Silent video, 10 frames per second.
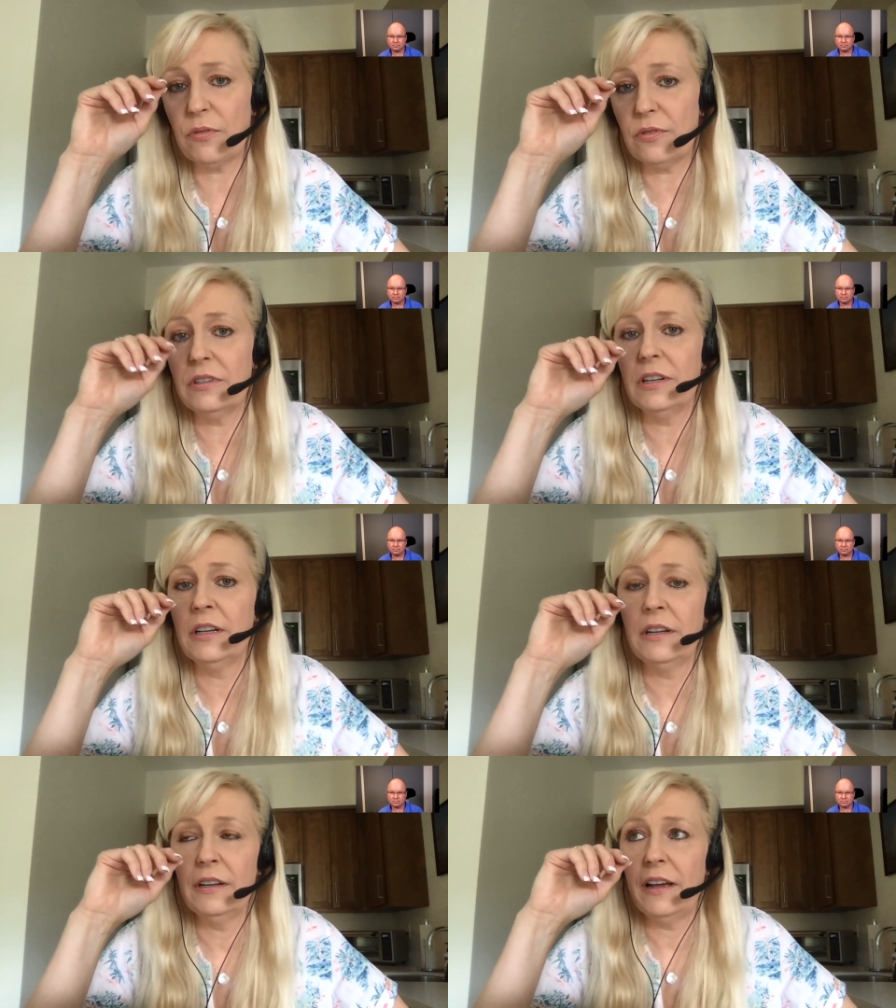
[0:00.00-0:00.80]
people.
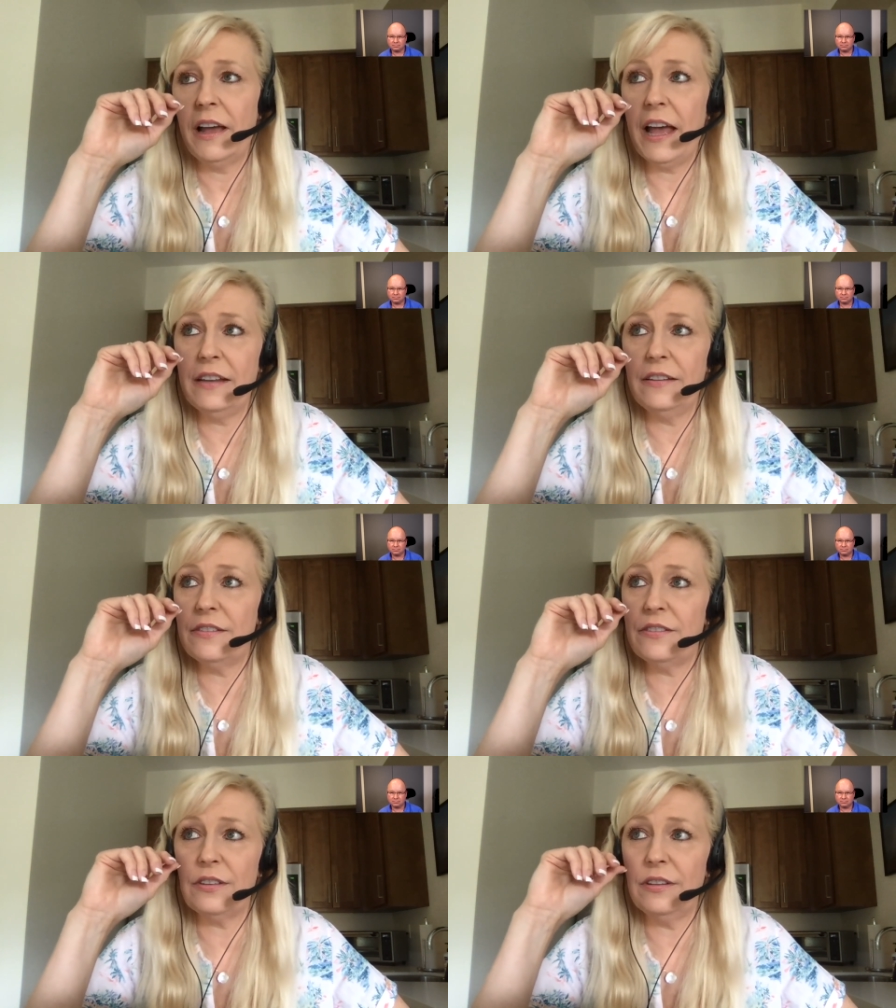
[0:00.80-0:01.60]

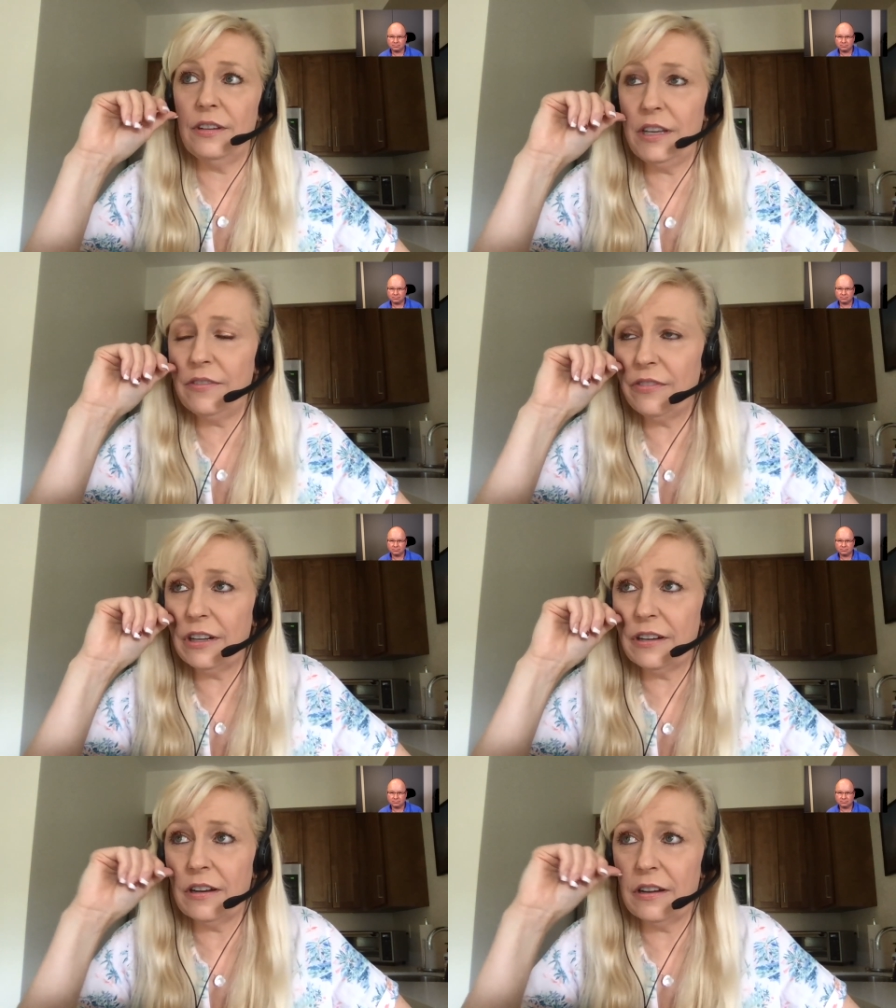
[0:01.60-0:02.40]
And
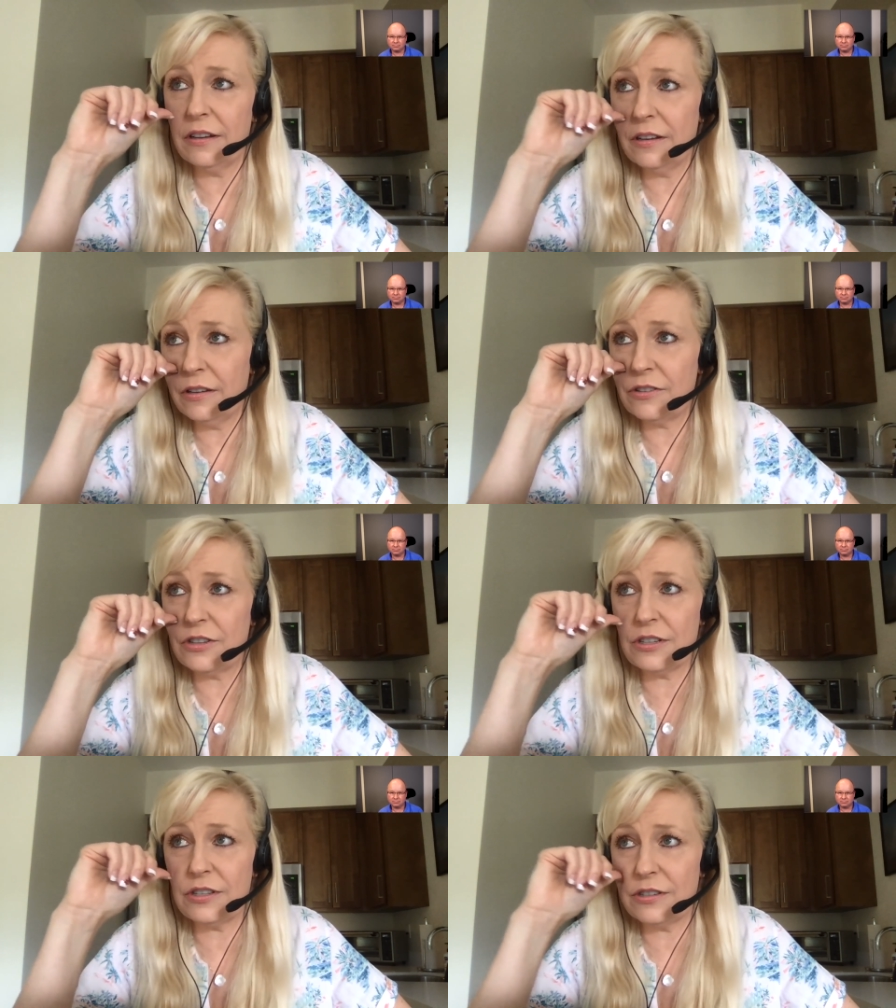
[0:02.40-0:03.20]
even
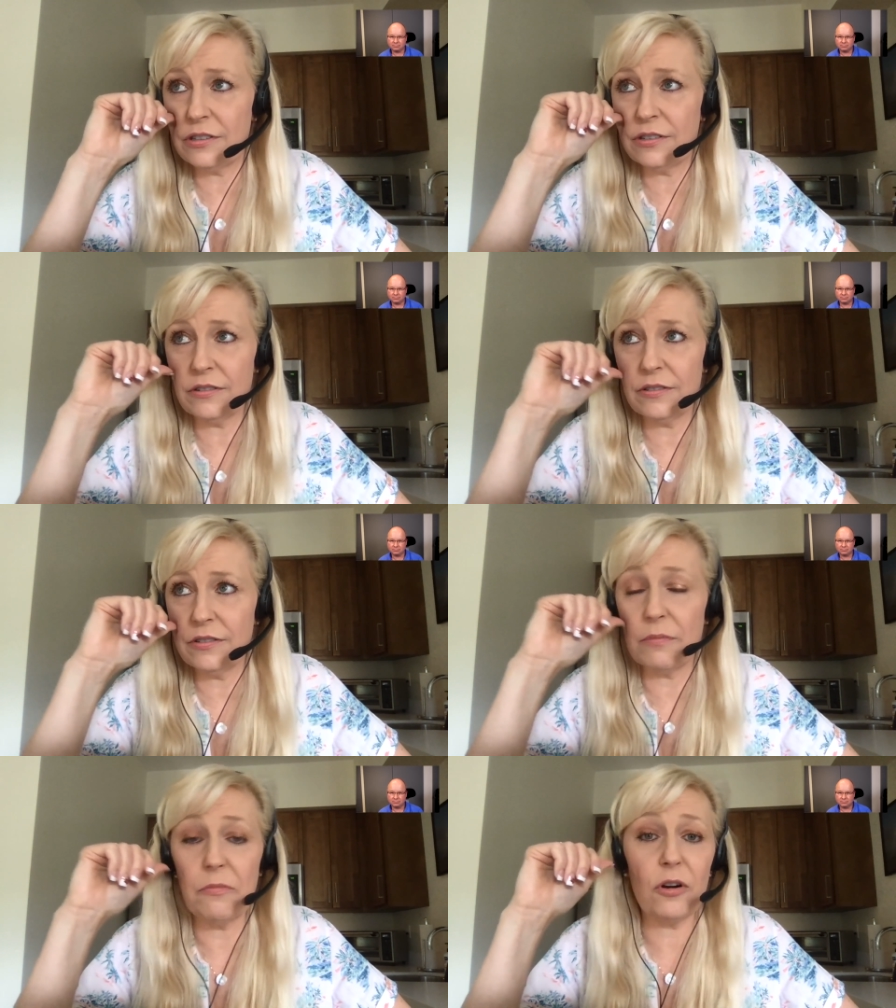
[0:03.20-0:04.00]
just
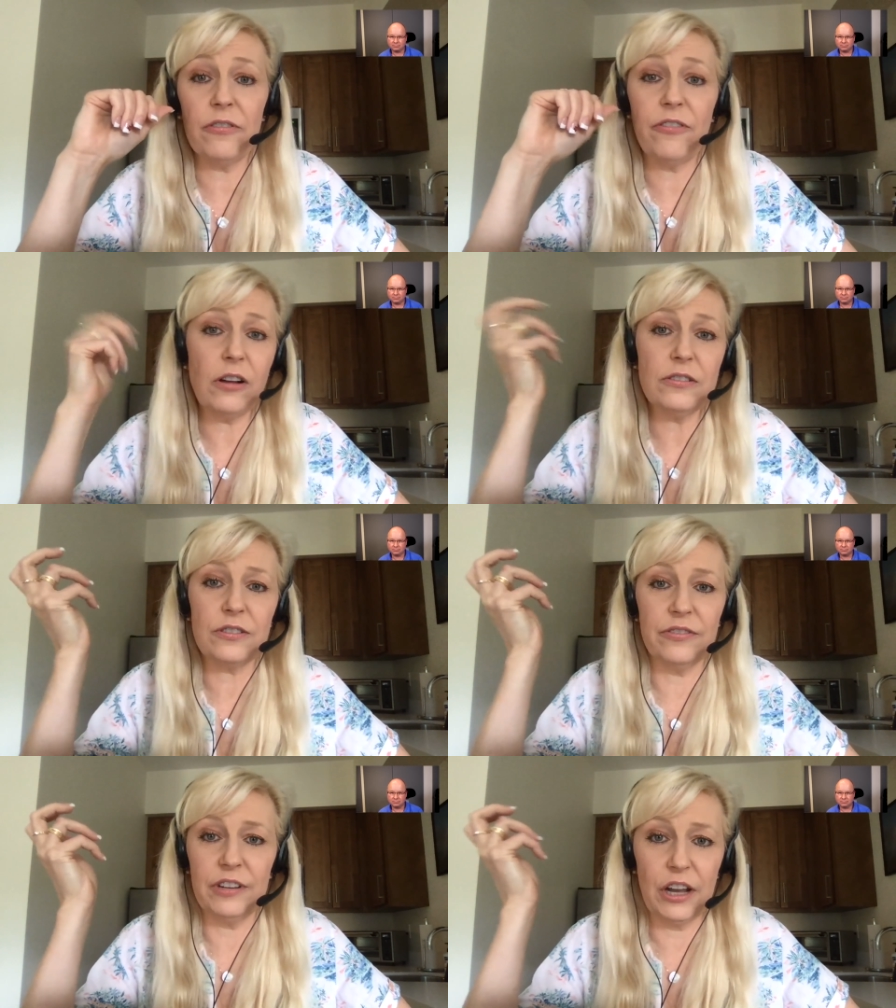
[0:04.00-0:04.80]
the Mark
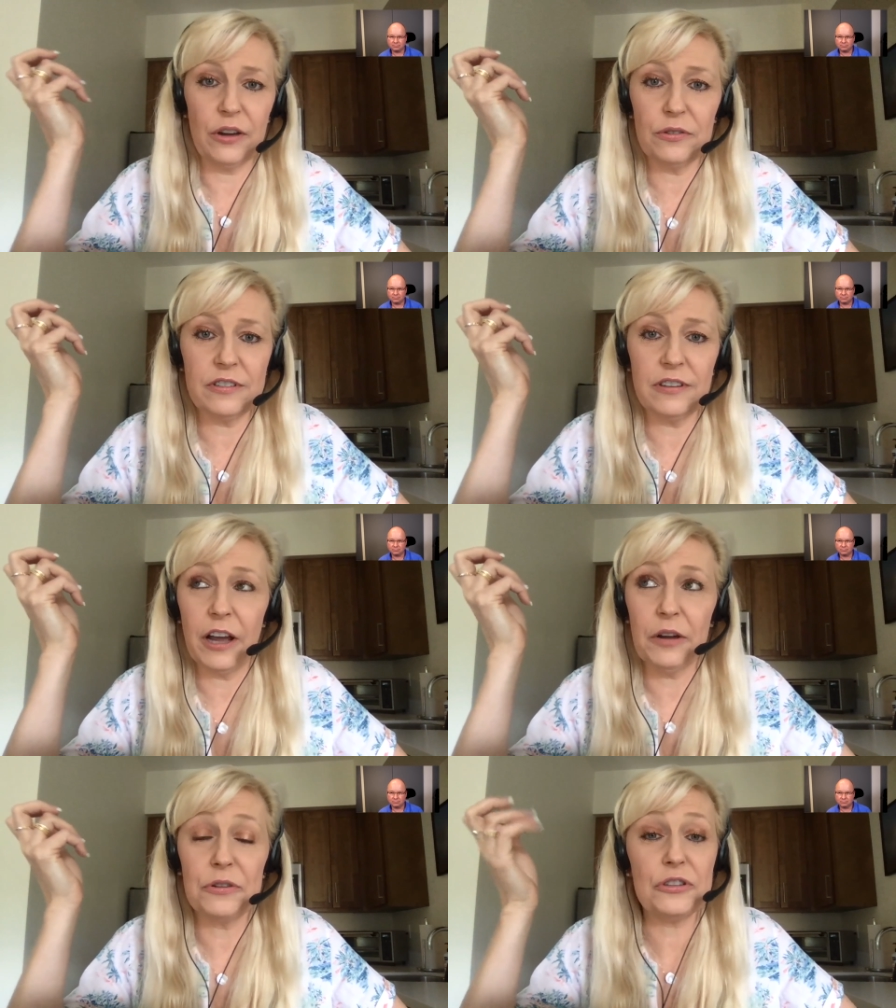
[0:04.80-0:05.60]
Foster
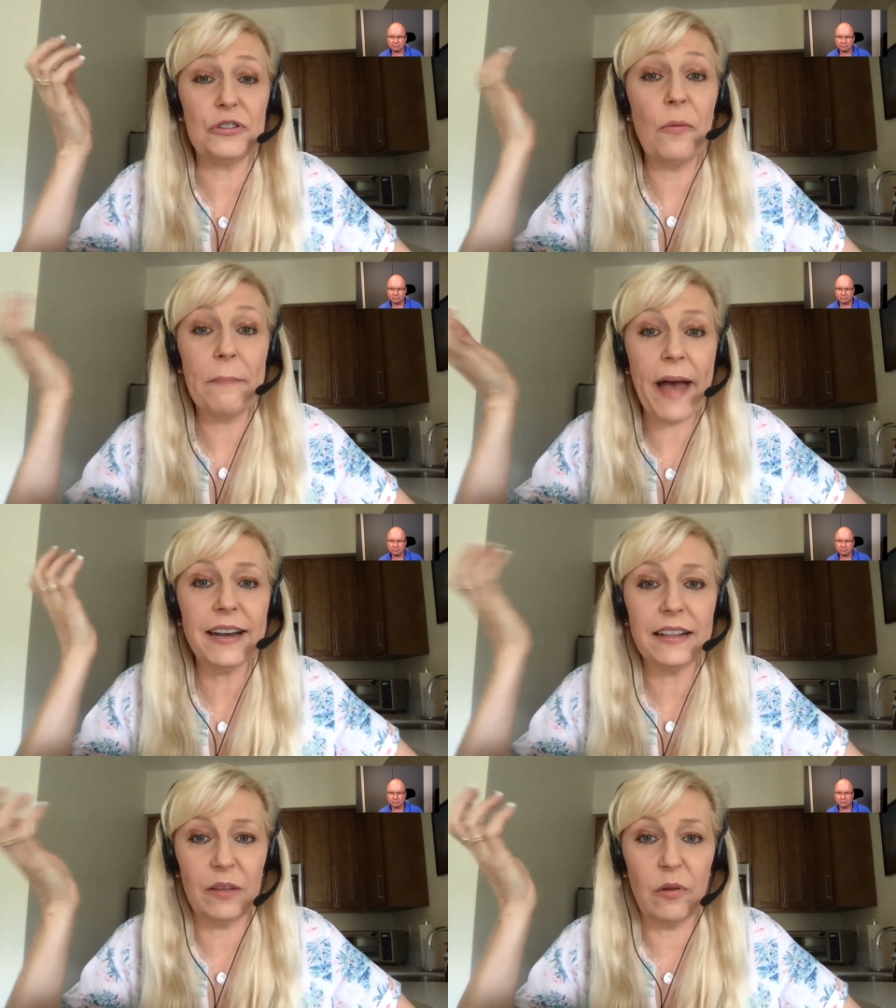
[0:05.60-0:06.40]
videos. I was so
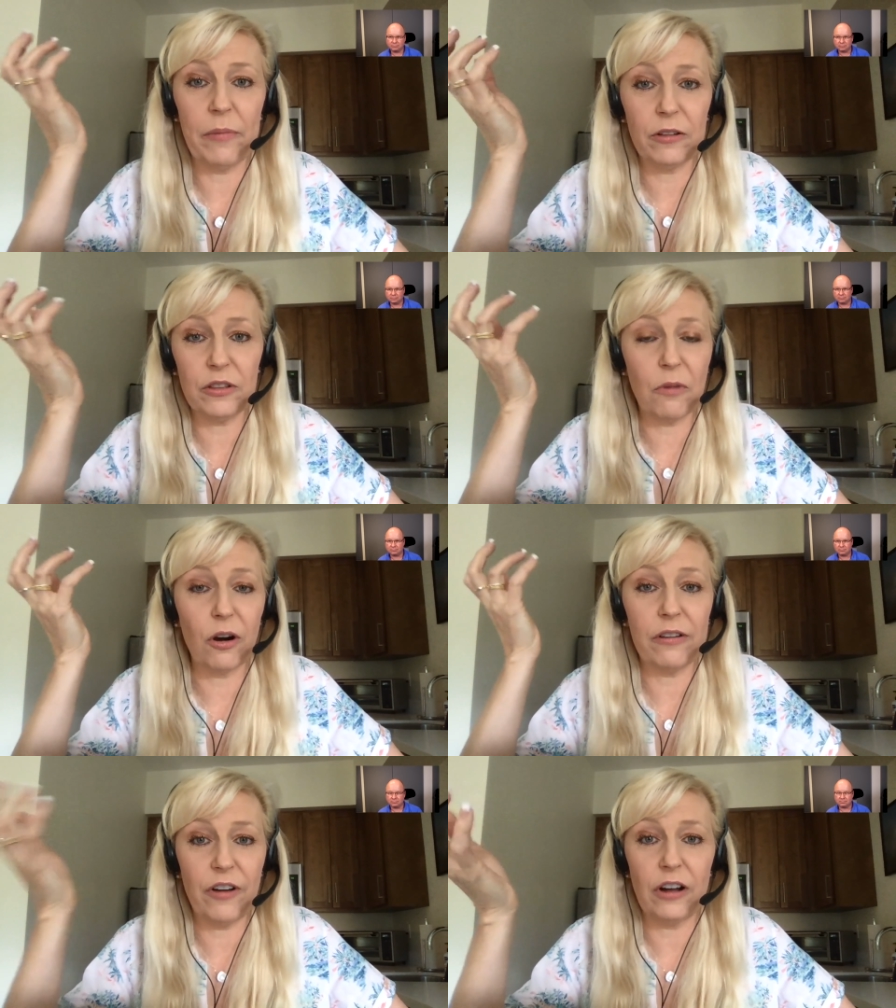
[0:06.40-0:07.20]
mad at them about the
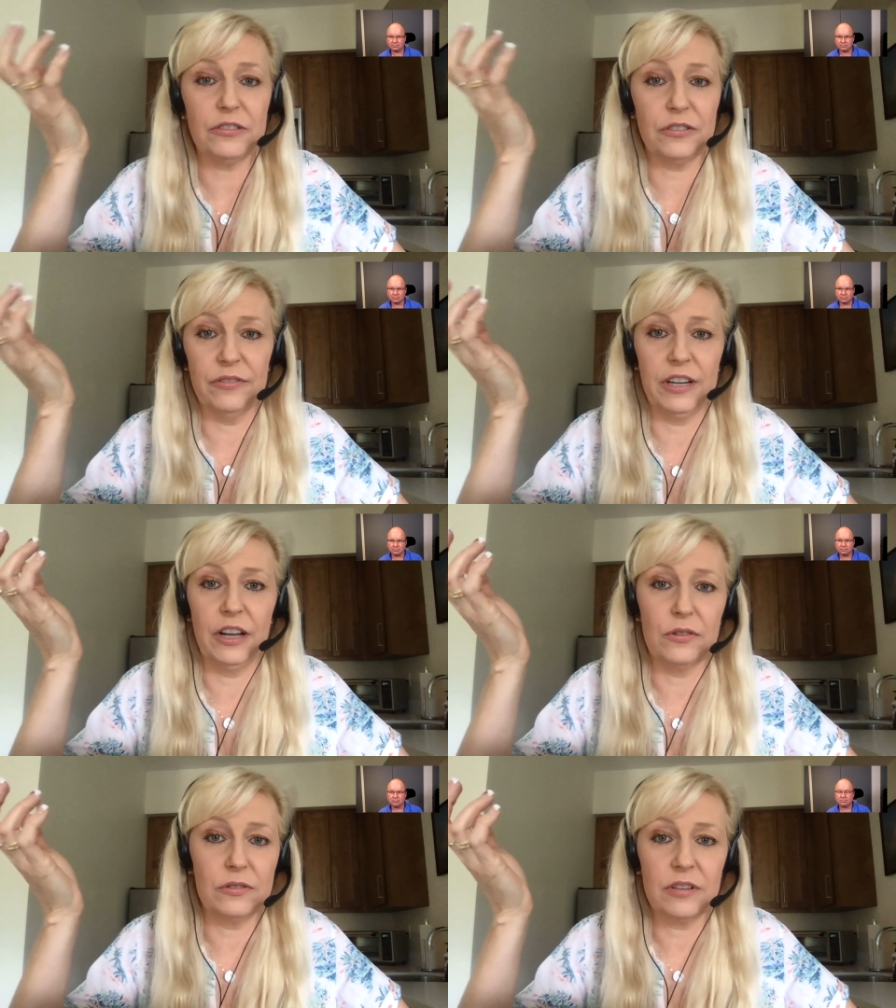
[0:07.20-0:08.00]
Mark Foster
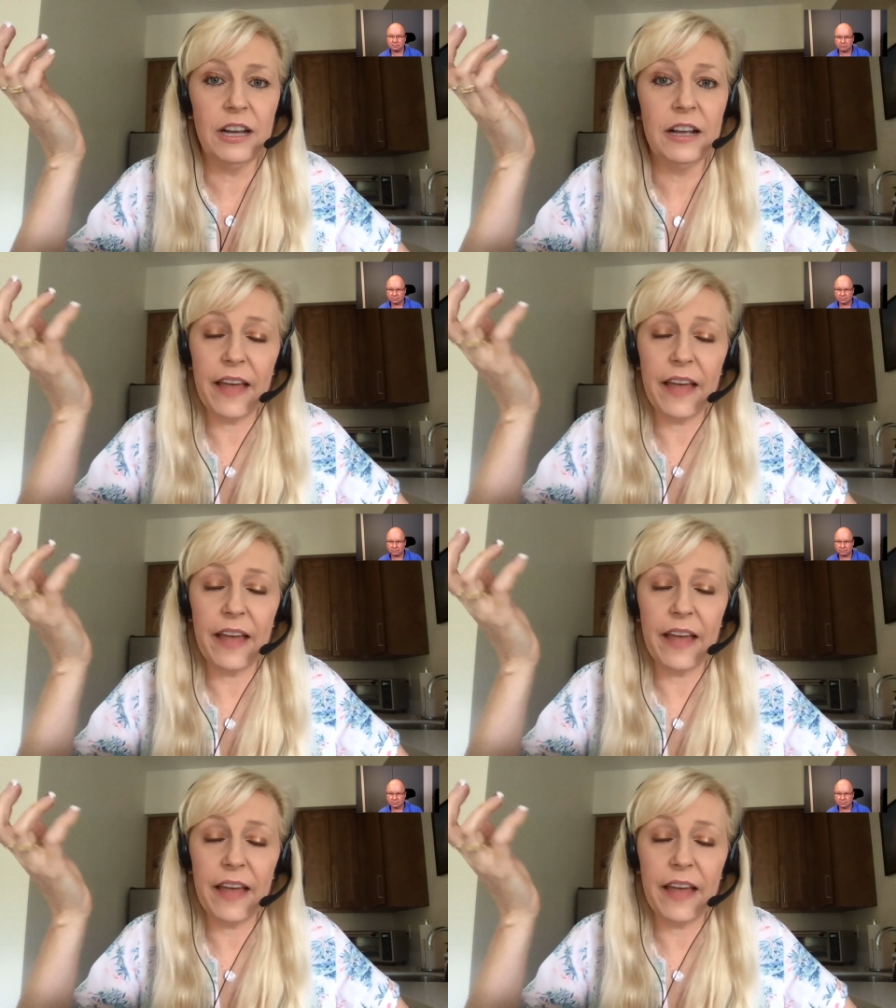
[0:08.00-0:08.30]
videos.